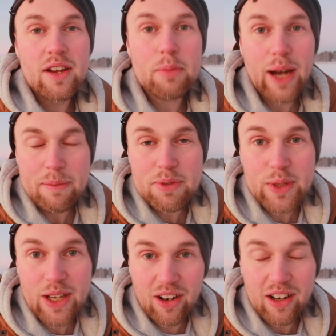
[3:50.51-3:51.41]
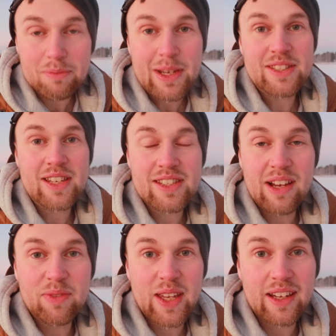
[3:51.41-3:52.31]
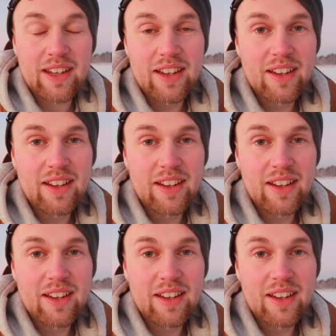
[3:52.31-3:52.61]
Perhaps we are missing something.